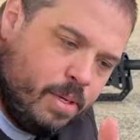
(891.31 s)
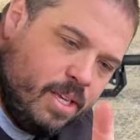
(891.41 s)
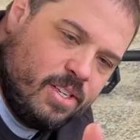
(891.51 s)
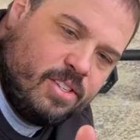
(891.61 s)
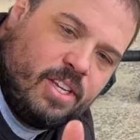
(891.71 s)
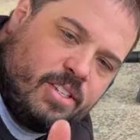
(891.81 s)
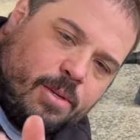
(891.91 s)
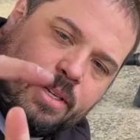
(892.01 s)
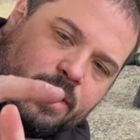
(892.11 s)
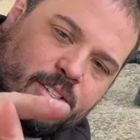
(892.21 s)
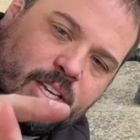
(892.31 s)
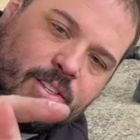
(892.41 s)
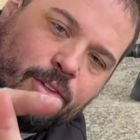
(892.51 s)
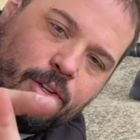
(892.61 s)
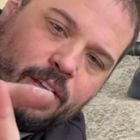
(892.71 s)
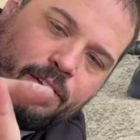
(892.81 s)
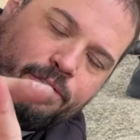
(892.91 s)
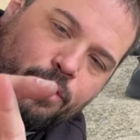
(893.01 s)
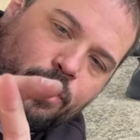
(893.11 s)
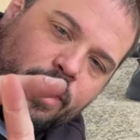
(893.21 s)
piece that sticks out like this, has a little like
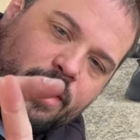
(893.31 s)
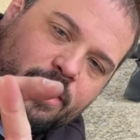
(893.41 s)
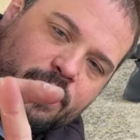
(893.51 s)
foot on it,